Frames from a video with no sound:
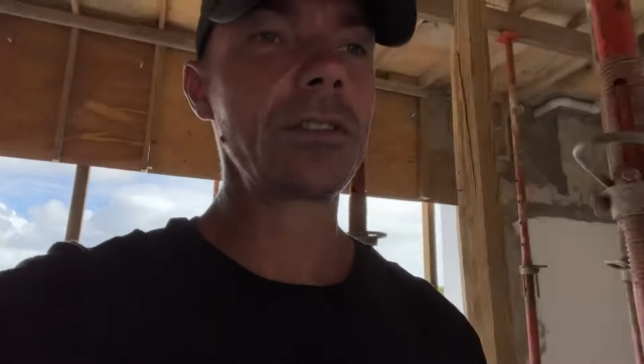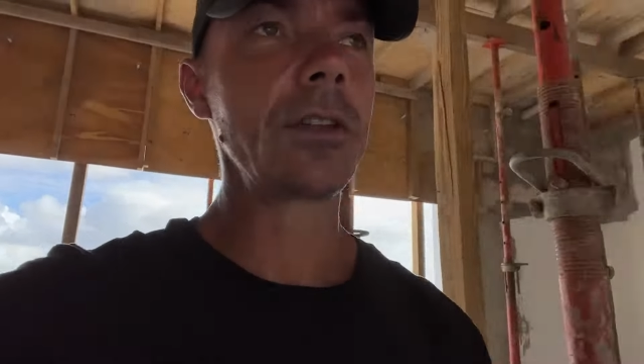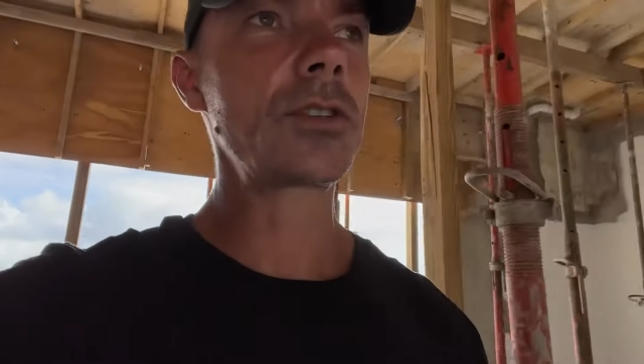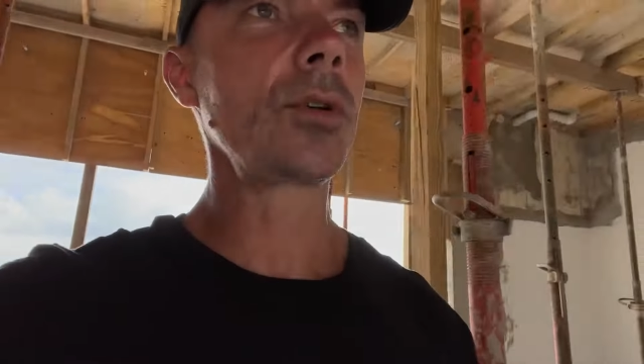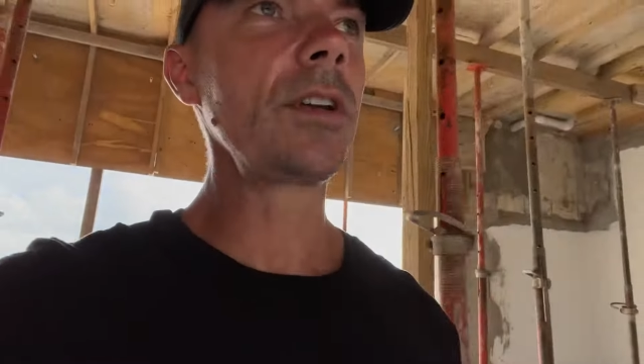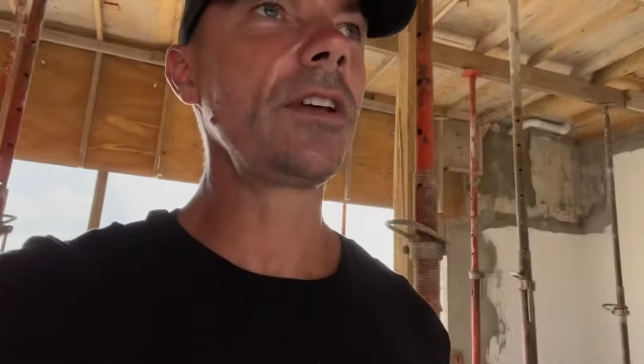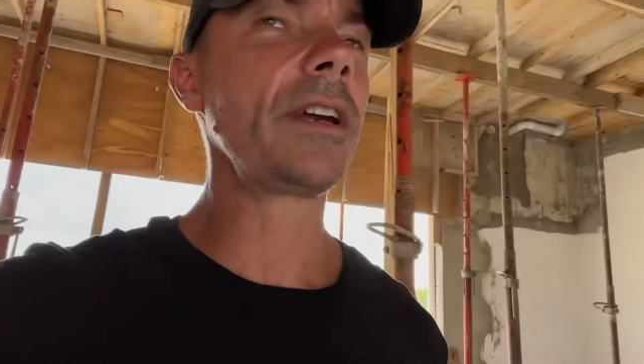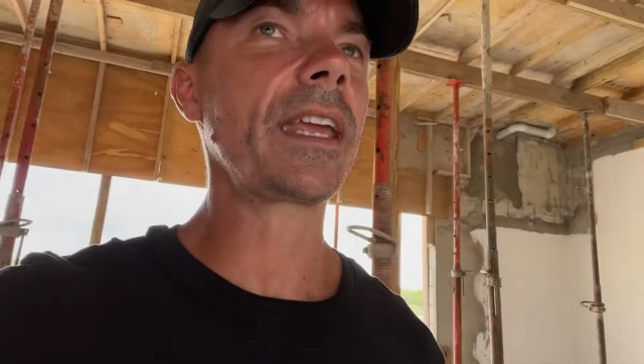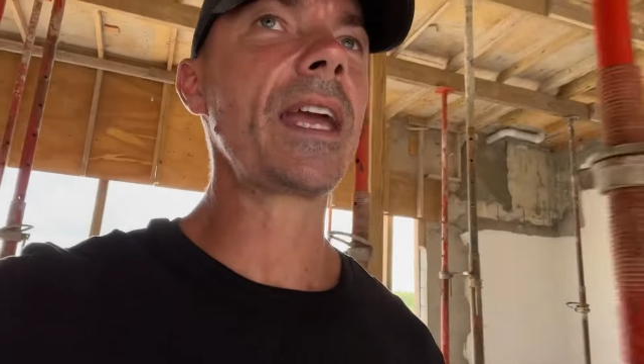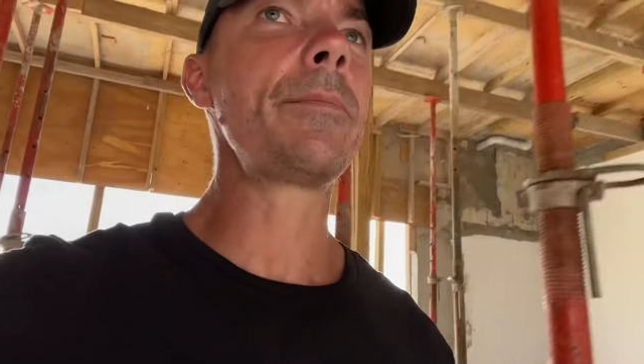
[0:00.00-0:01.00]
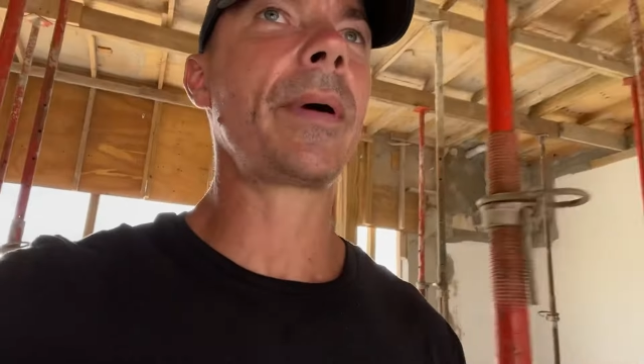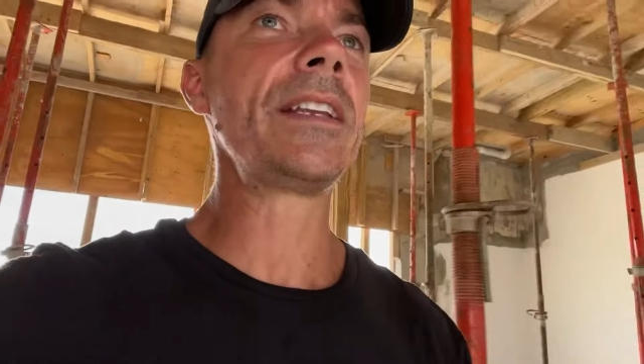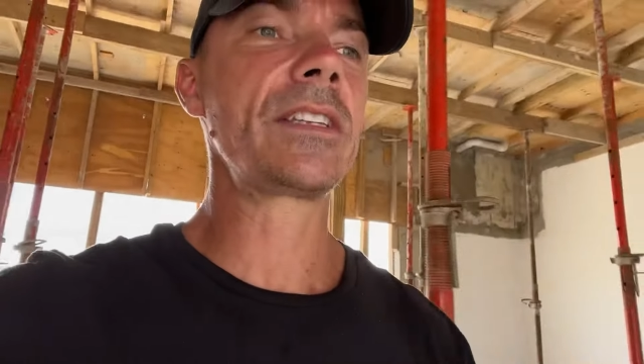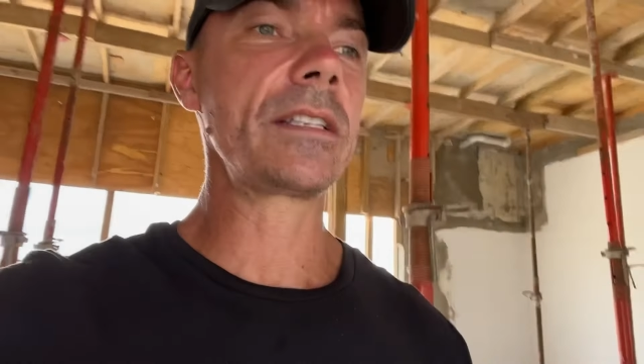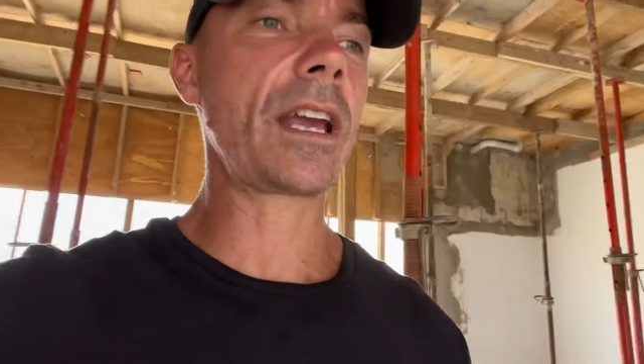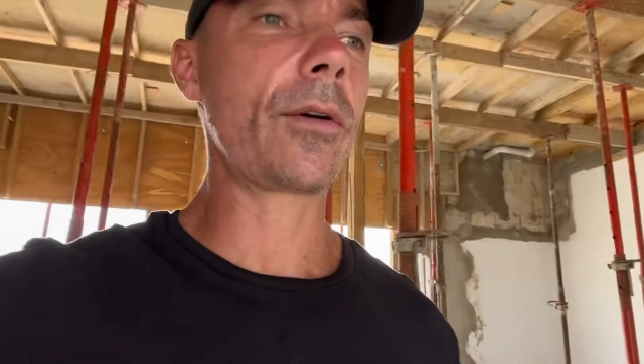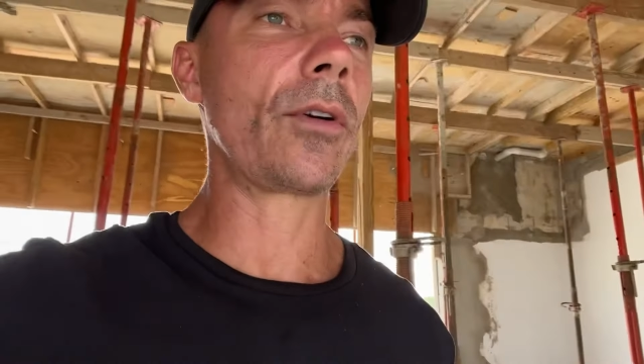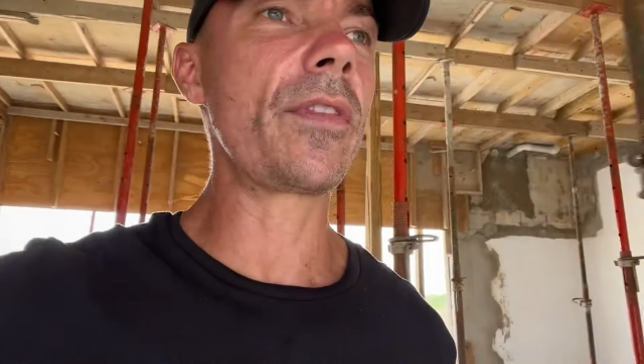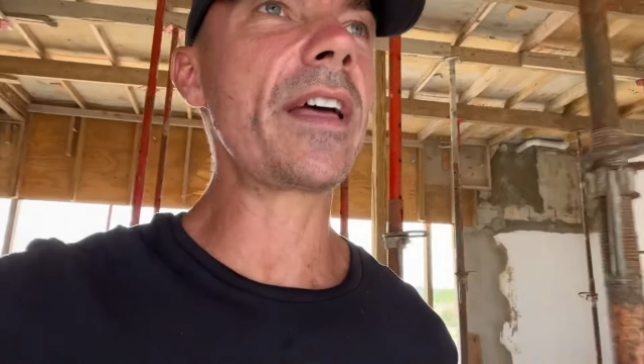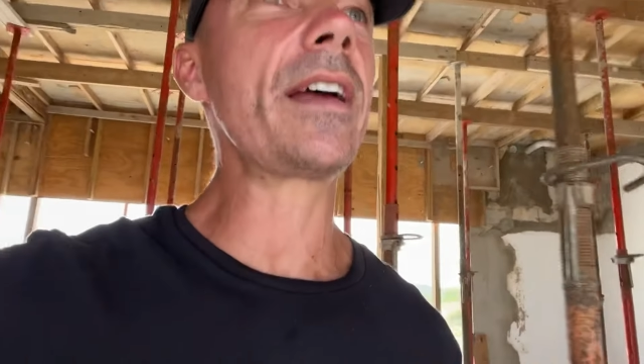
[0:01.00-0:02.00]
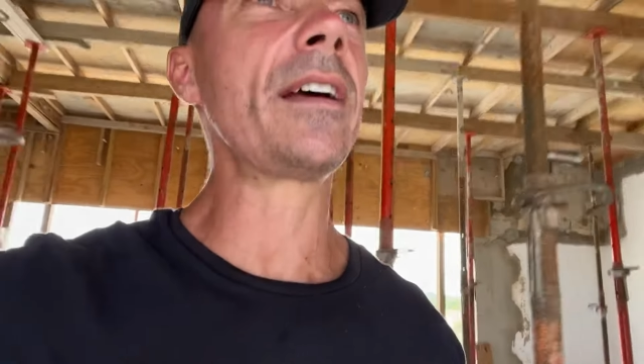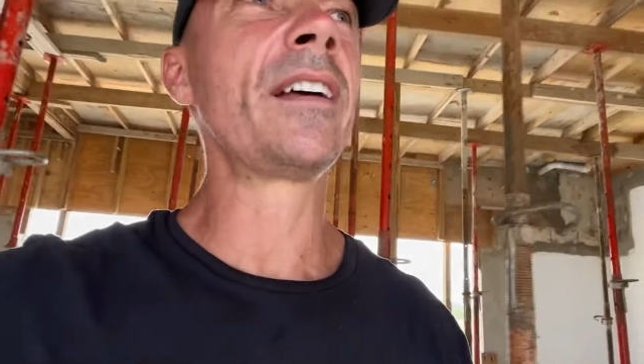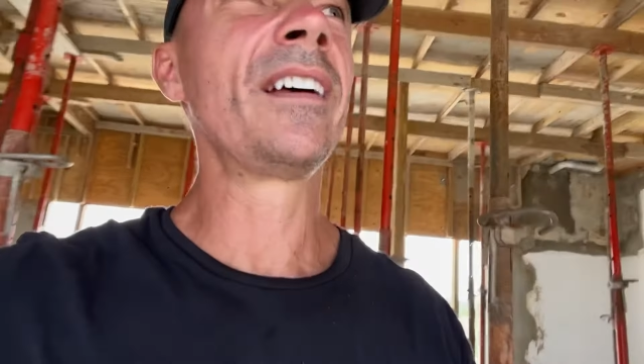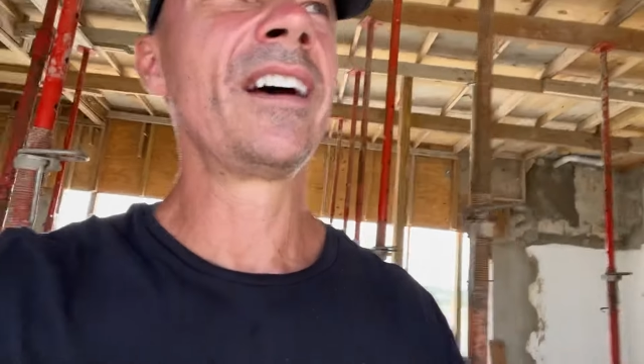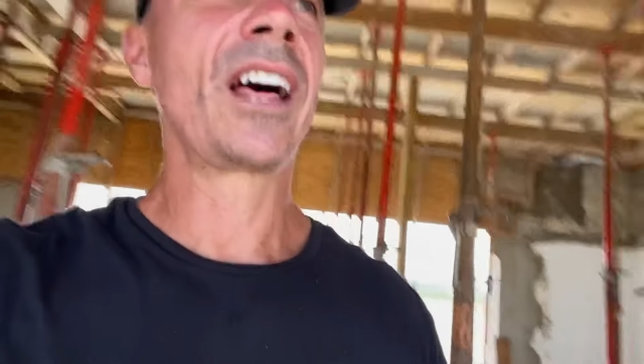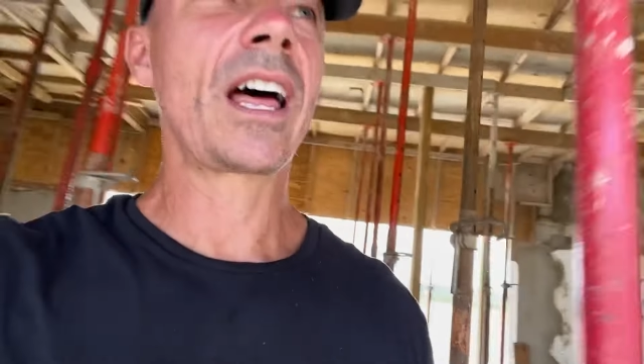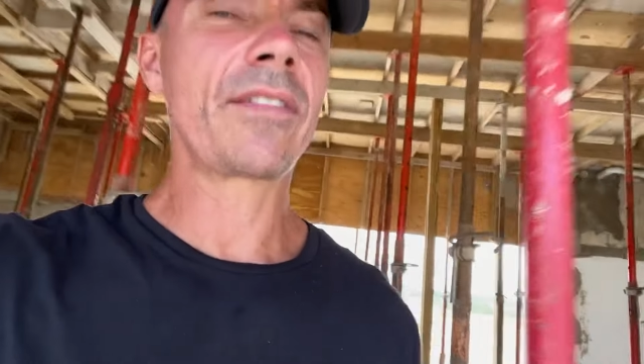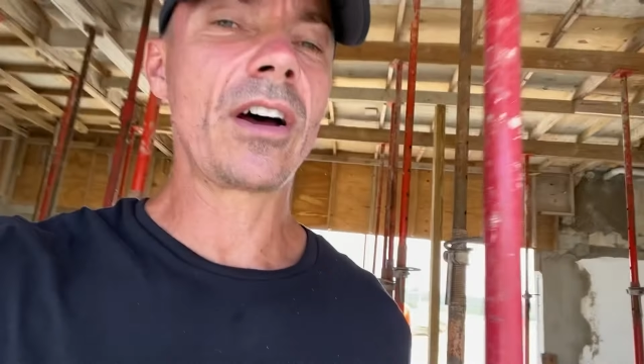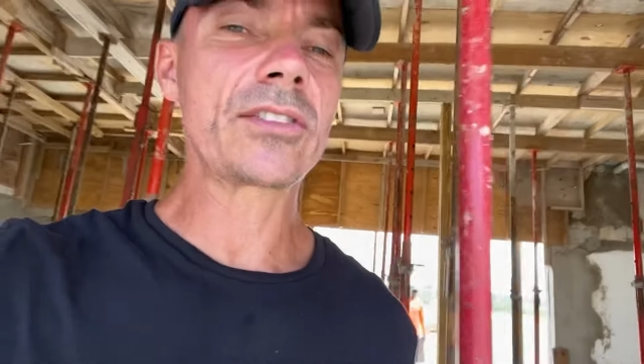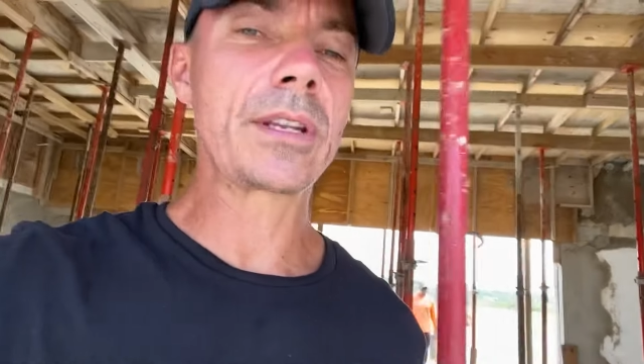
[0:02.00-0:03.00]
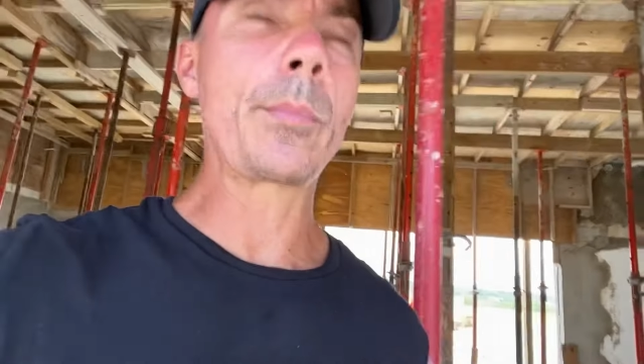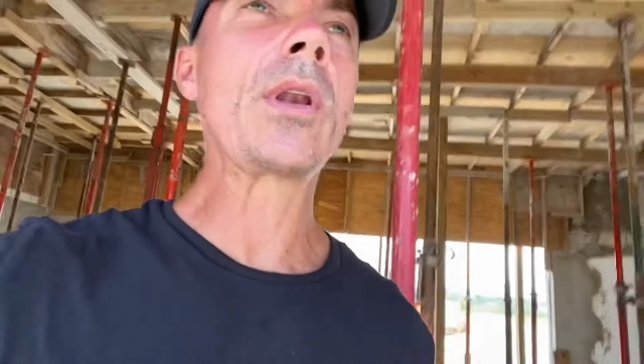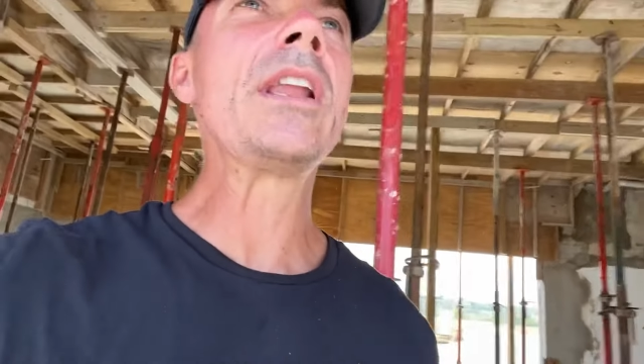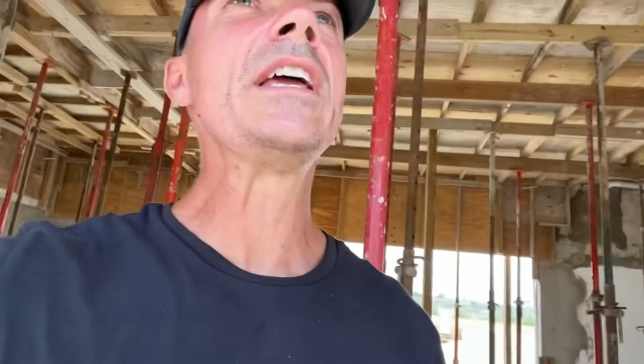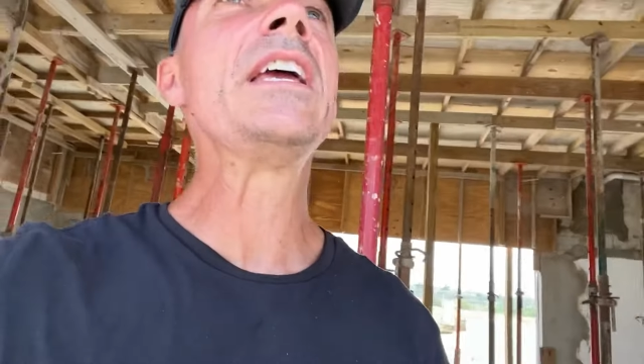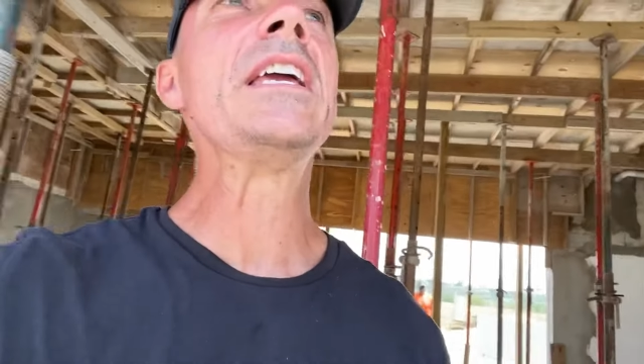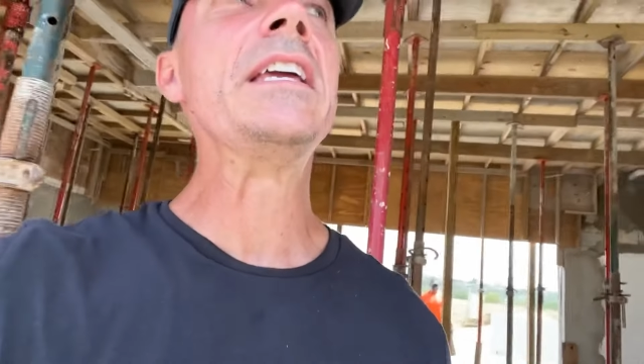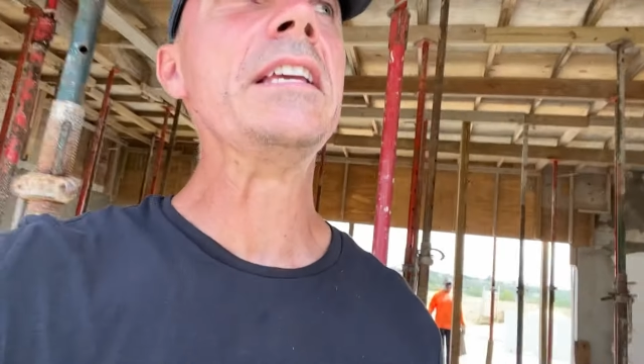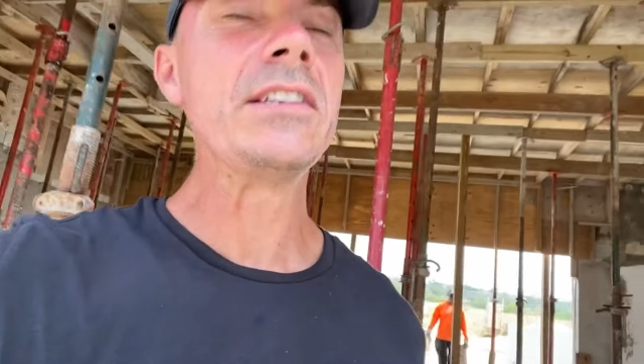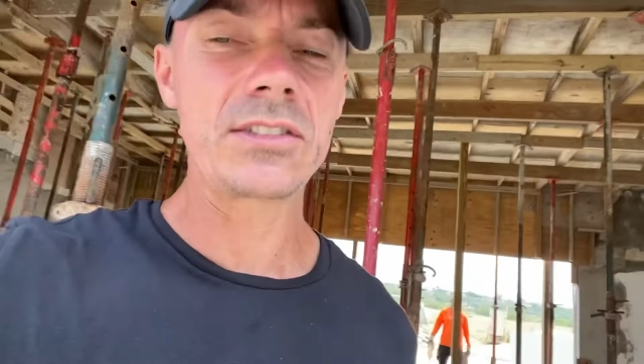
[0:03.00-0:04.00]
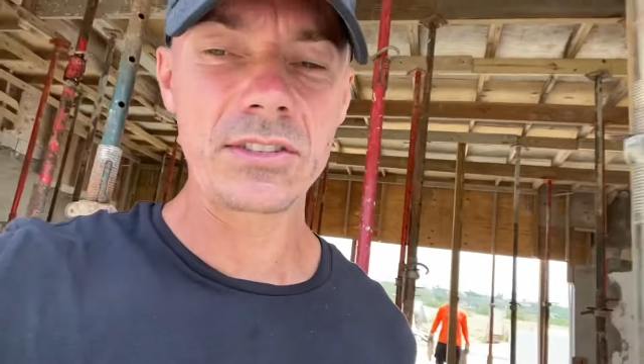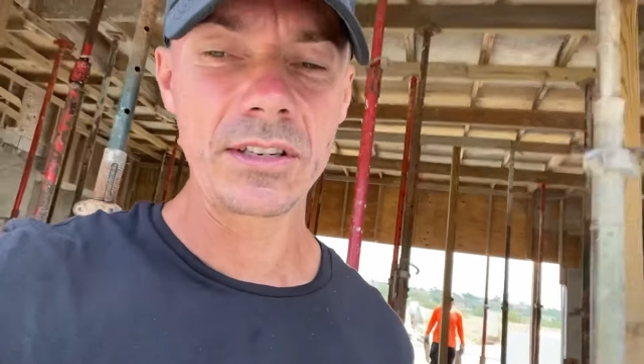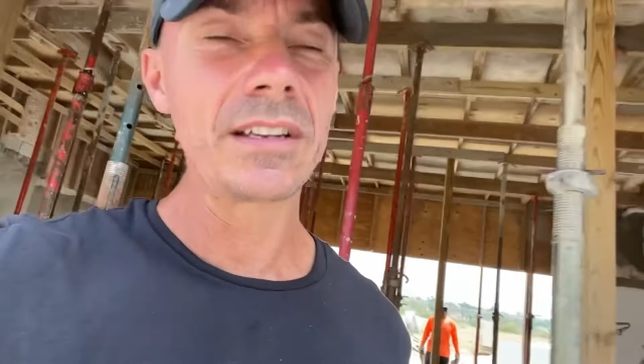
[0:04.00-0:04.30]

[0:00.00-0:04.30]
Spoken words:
and the toilet and getting painted going on there. I've asked him, please